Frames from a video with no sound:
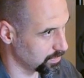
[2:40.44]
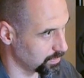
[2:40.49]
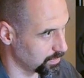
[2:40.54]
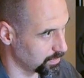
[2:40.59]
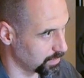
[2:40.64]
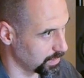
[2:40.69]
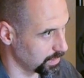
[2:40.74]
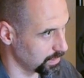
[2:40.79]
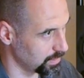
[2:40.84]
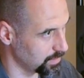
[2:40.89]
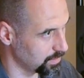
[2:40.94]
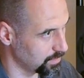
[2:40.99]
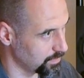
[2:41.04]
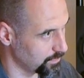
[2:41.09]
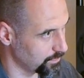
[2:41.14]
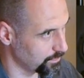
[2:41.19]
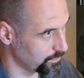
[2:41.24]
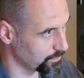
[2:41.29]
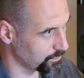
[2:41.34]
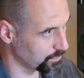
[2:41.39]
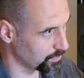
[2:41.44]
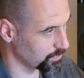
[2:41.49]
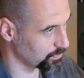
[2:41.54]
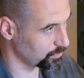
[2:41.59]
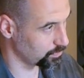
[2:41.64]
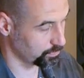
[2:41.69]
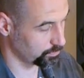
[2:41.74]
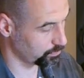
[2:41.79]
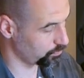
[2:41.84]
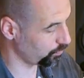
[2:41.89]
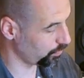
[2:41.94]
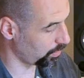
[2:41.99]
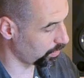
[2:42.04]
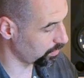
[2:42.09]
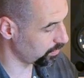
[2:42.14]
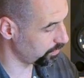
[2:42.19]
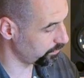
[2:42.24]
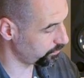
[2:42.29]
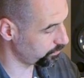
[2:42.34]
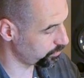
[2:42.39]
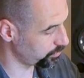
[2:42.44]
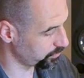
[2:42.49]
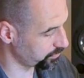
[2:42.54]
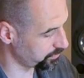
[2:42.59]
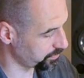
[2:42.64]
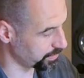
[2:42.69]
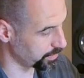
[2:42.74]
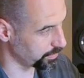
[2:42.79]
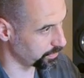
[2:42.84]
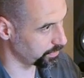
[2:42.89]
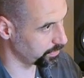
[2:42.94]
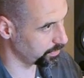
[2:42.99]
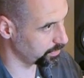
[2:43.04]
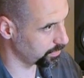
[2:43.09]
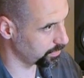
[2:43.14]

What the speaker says: Okay. So 2 octaves just here.